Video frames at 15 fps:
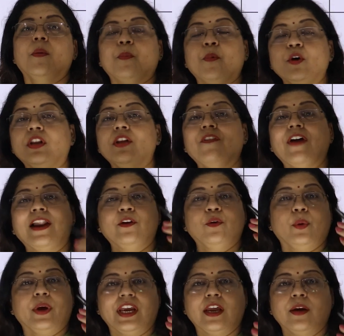put the value
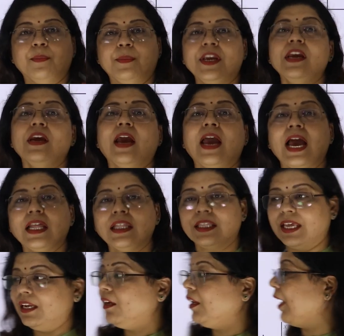a and b, and
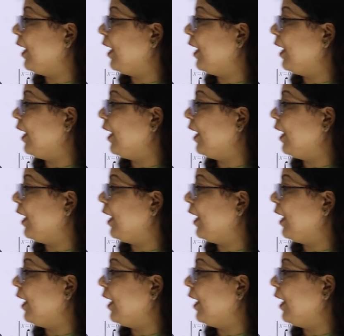then